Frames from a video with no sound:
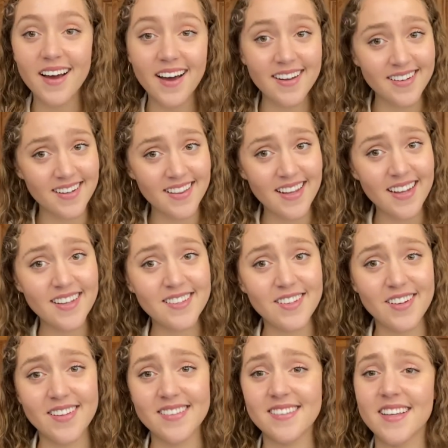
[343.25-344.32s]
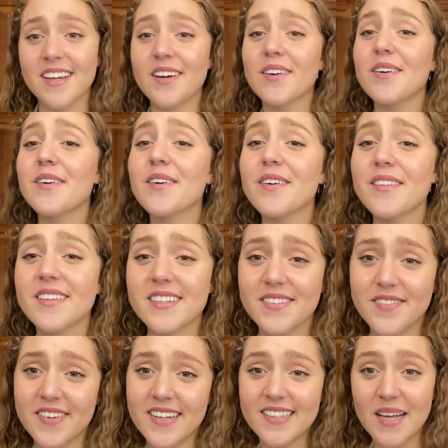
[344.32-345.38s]
Under these, you can see all the
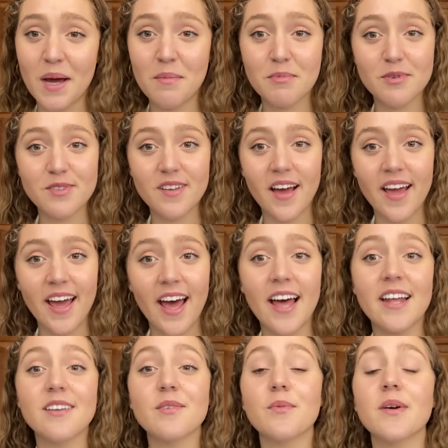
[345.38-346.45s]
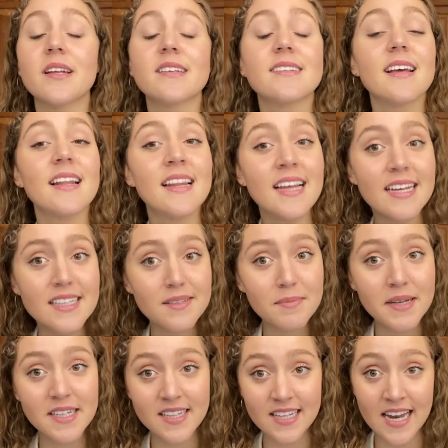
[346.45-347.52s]
different examples I had, which leads
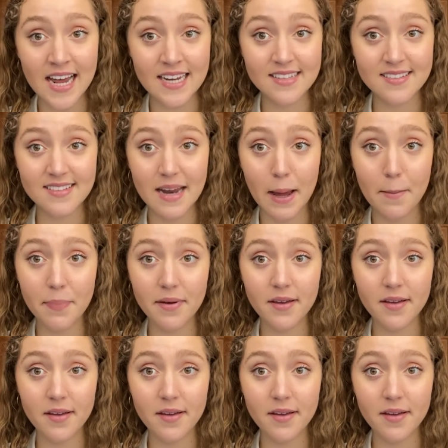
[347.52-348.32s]
me to the next step.